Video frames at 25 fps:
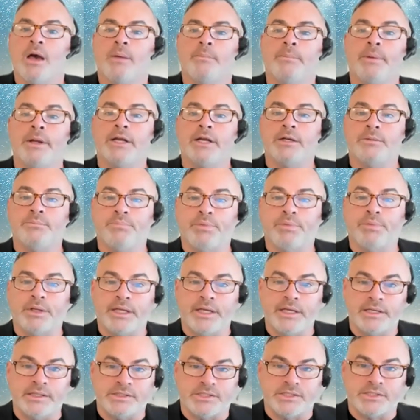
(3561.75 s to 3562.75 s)
but it
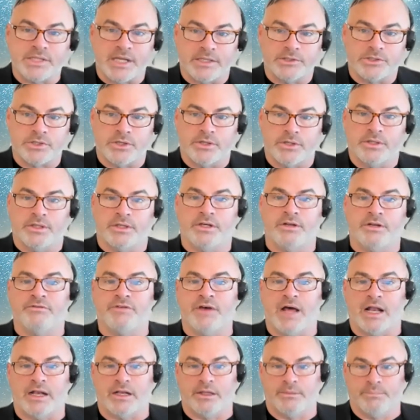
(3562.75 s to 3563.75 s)
bleeds into the
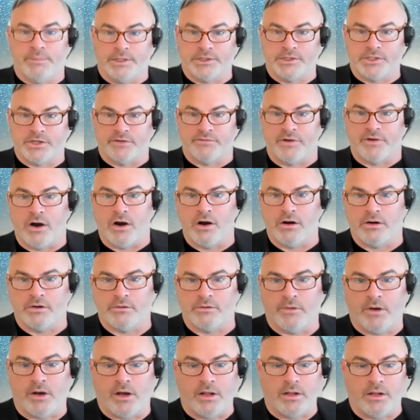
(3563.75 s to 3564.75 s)
development of a
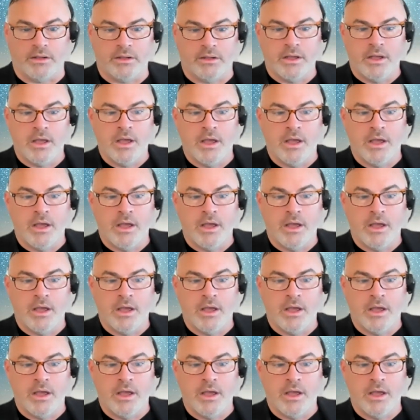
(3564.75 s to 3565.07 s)
heart wall.